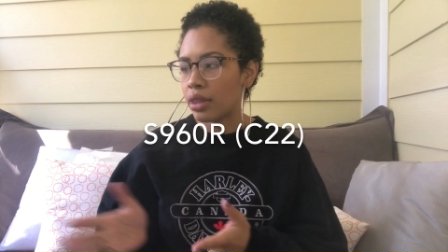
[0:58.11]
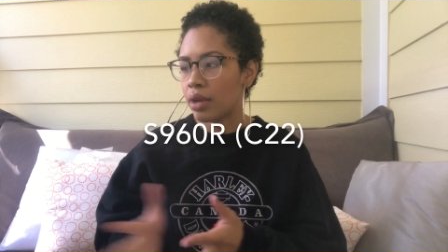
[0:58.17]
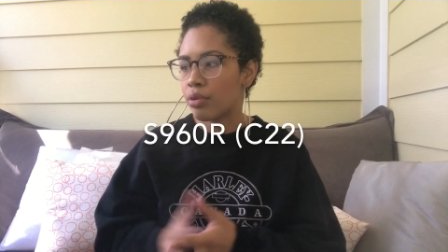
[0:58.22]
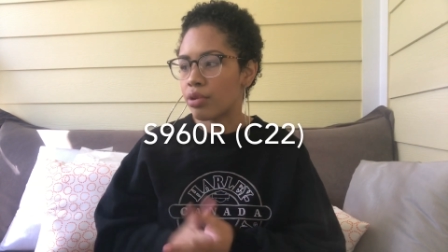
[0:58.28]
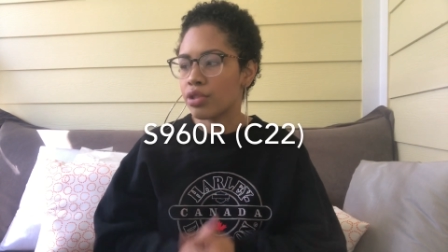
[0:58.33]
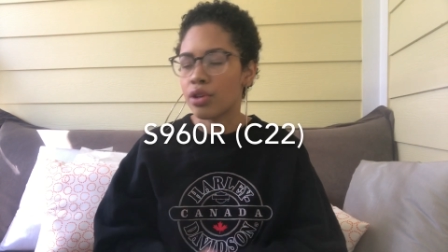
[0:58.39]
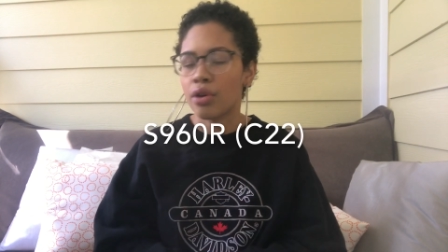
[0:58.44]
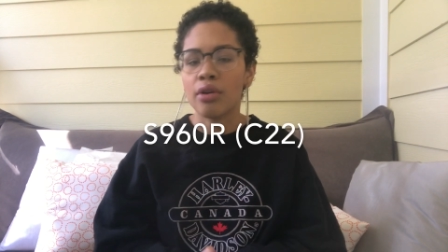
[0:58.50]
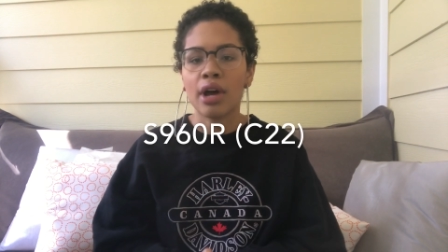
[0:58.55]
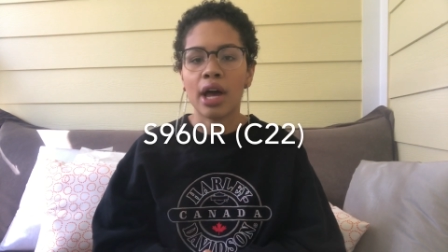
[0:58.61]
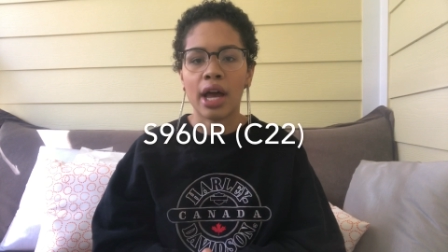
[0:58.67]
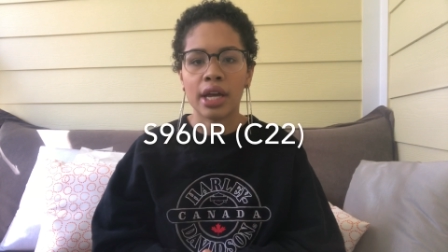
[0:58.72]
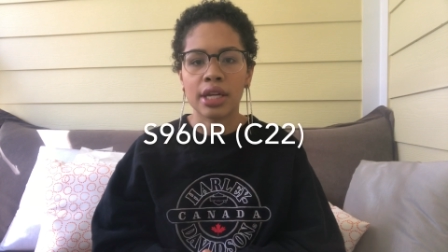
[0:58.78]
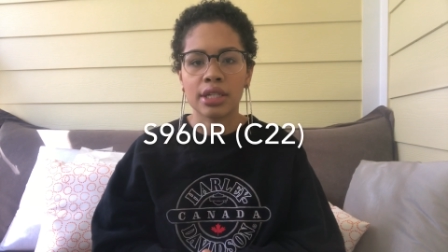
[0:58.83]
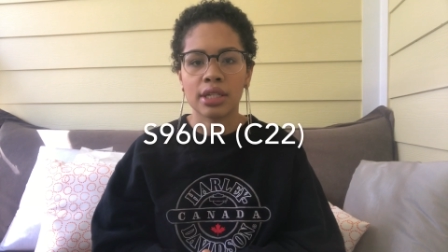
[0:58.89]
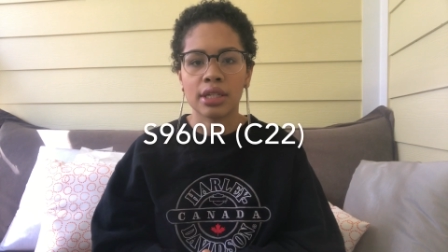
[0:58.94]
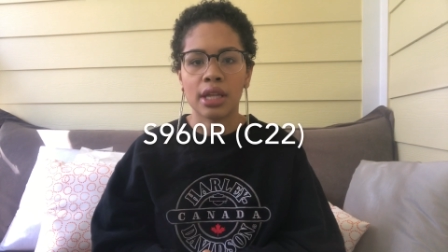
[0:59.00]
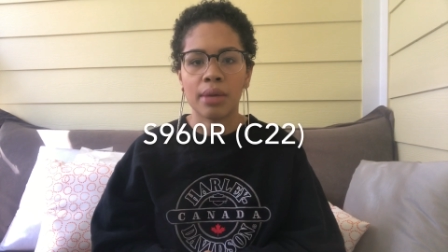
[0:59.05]
They were so
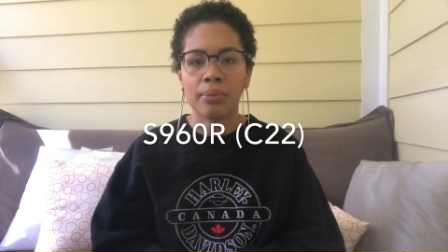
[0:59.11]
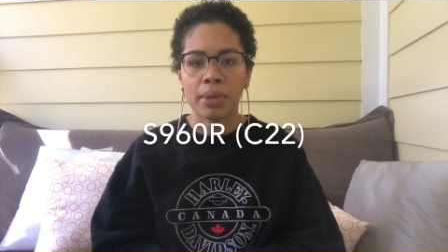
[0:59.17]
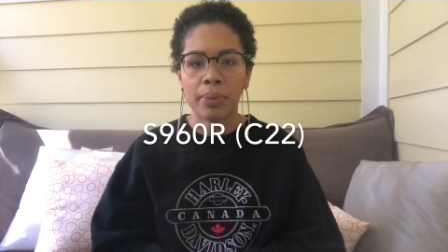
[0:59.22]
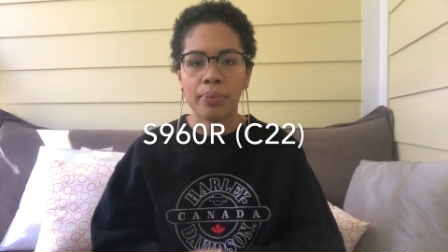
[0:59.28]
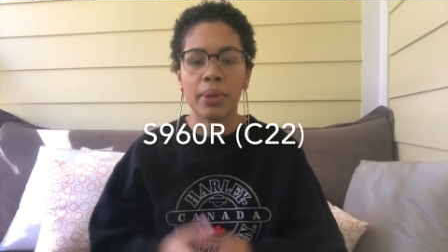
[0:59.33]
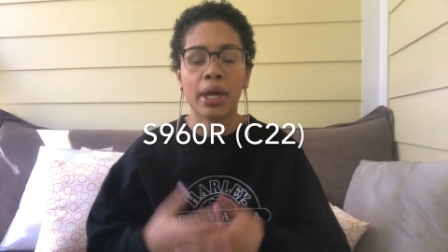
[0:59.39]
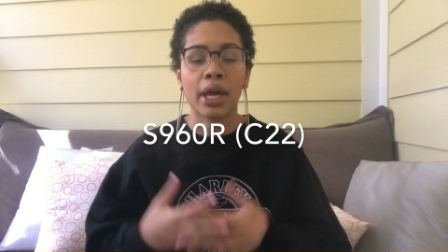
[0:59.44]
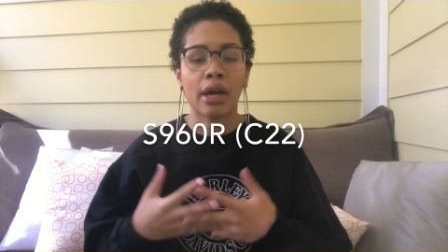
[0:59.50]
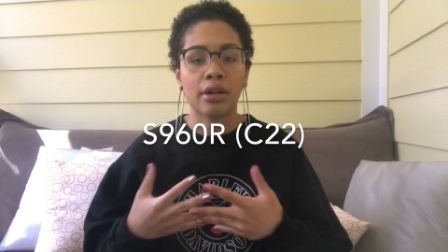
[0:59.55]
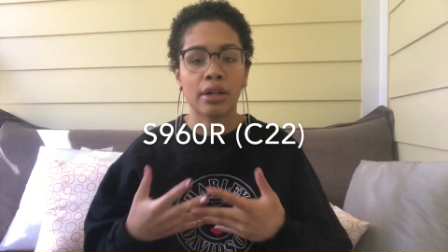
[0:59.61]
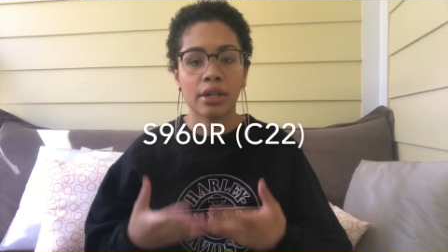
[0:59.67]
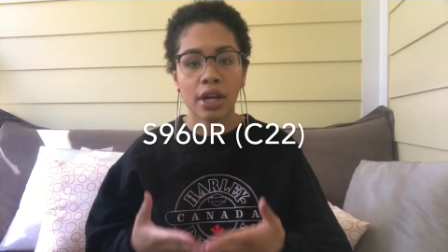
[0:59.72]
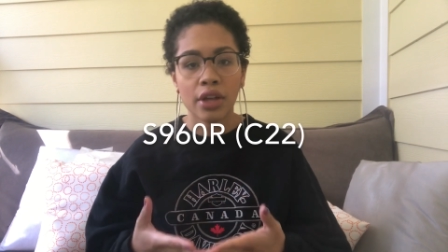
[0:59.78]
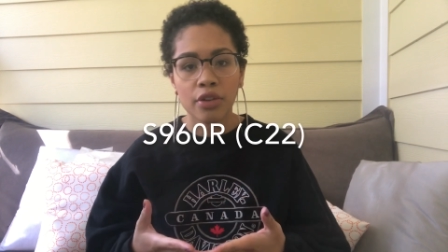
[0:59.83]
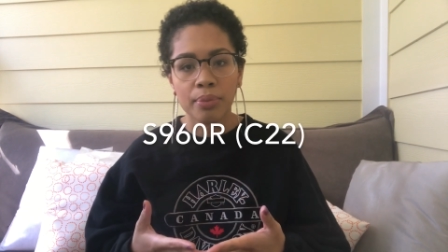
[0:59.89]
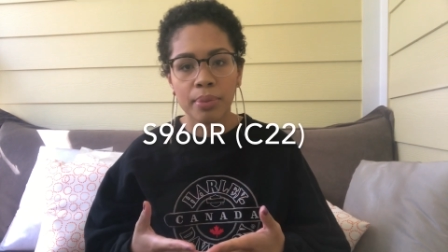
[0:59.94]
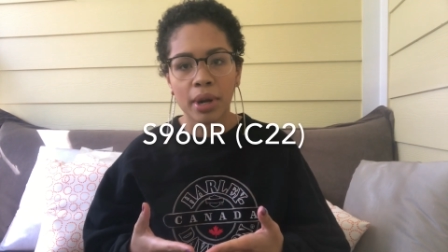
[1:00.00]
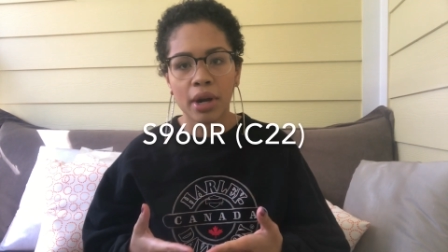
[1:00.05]
kind to let me pick out
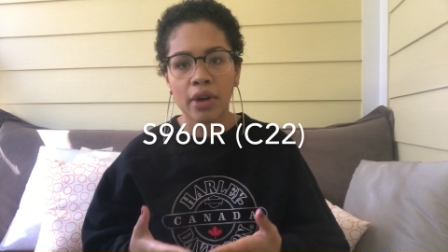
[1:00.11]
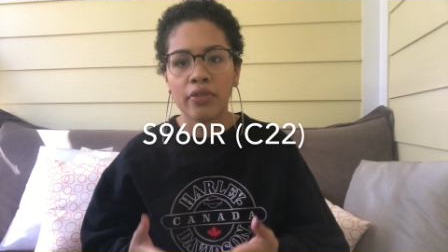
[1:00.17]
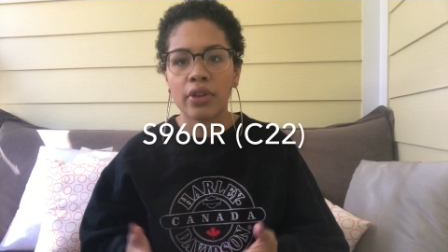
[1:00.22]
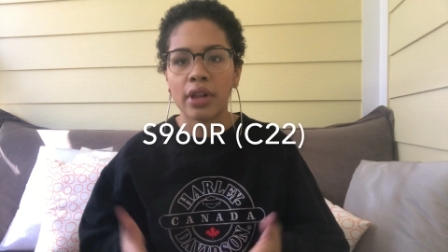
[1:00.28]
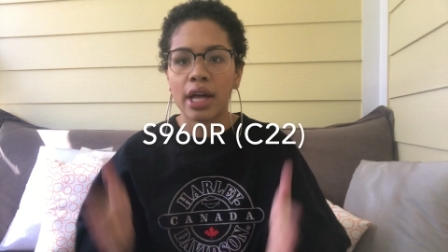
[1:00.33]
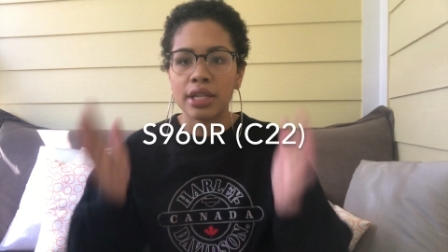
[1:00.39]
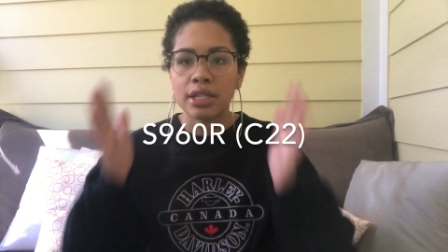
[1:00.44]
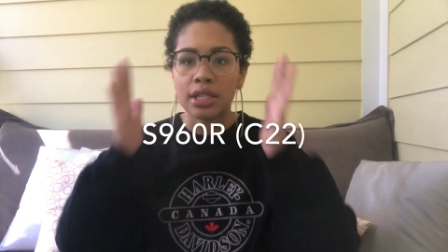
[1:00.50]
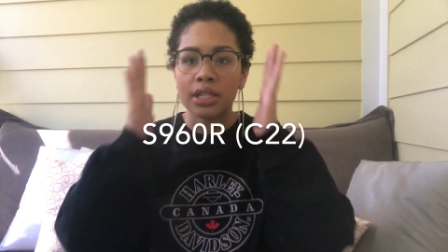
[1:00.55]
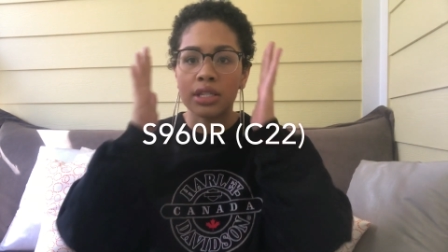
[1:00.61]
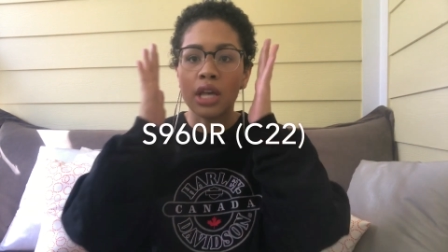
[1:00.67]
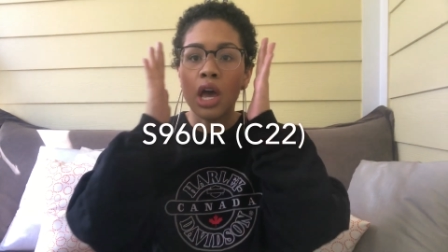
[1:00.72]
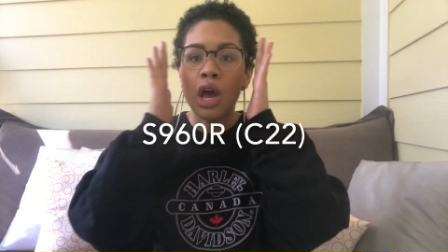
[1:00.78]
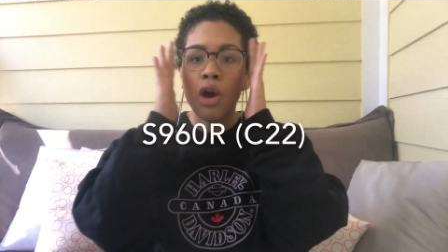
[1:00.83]
another pair of glasses,